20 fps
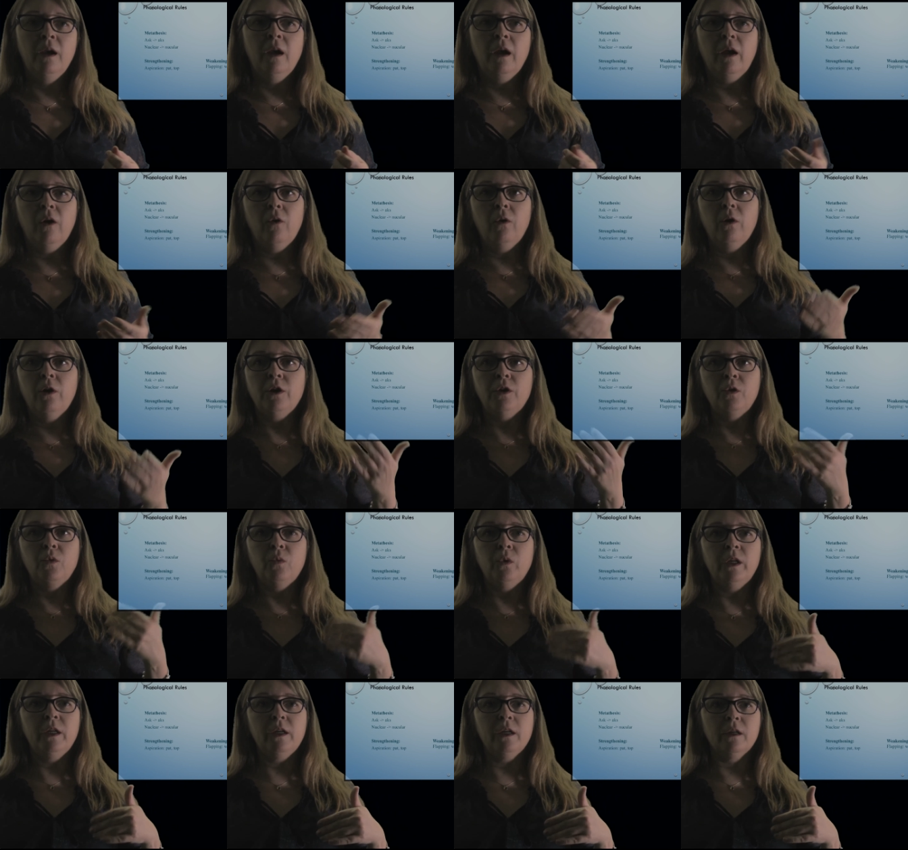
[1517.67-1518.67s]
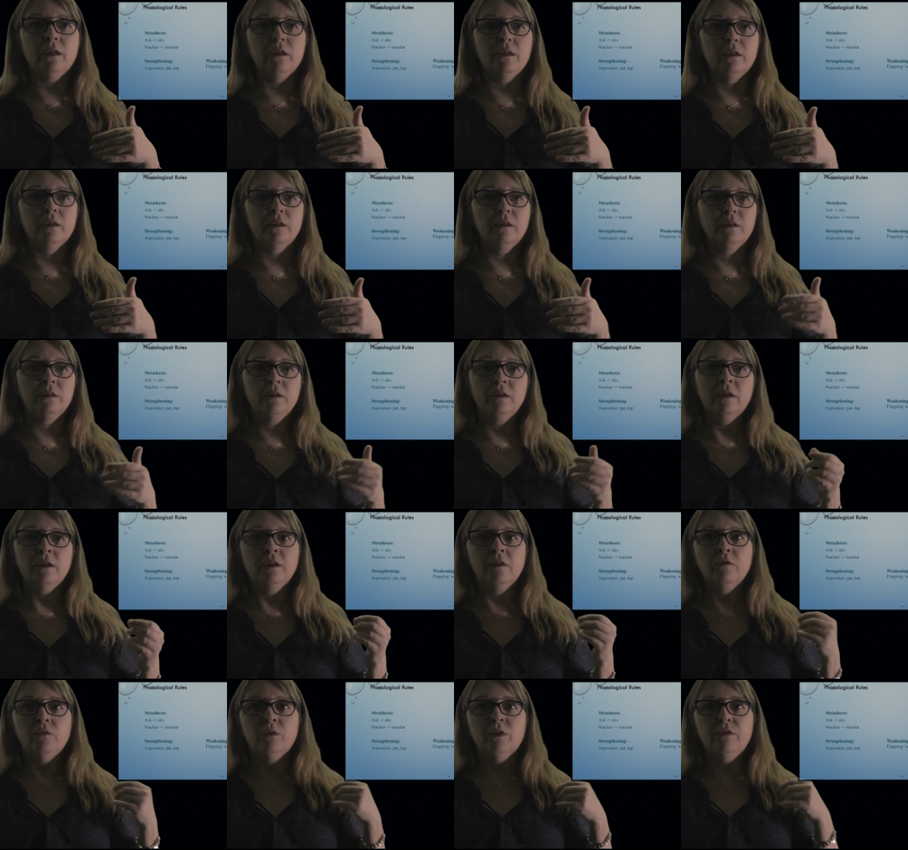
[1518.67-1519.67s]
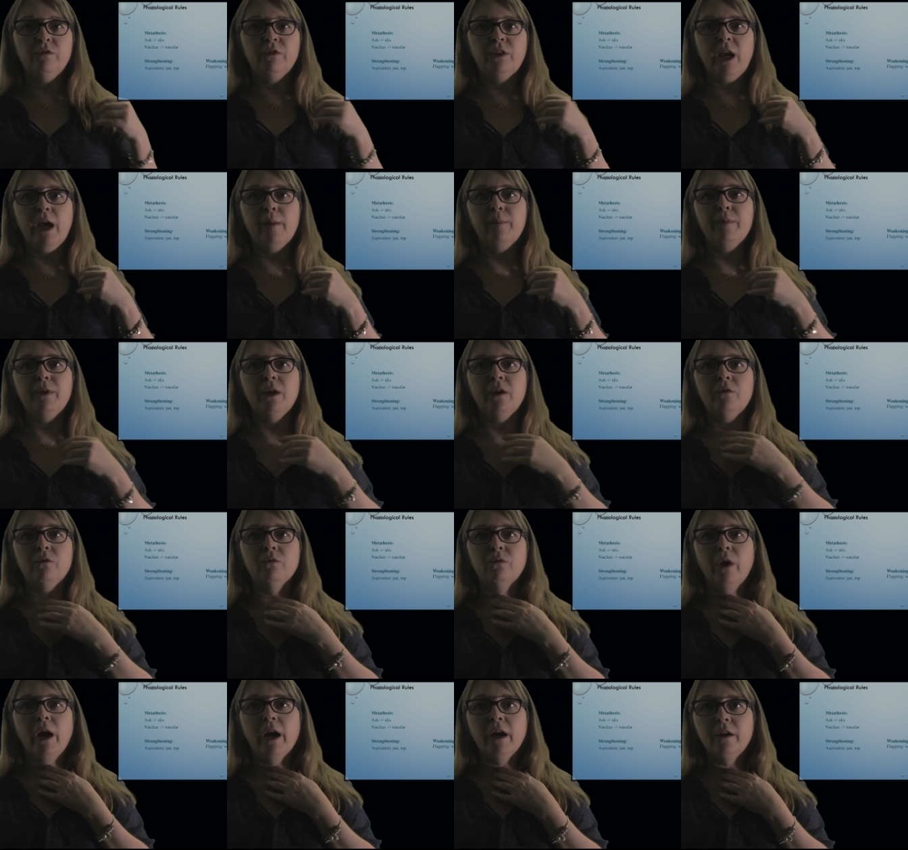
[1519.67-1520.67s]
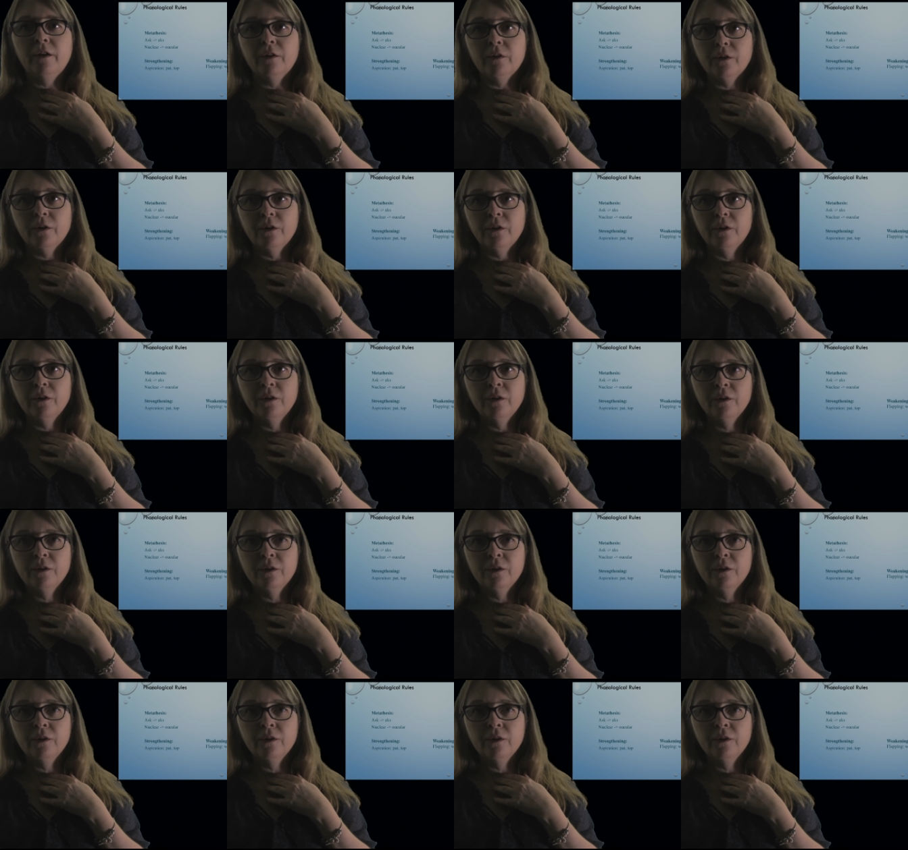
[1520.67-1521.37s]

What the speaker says: Or you weaken with flapping, rider,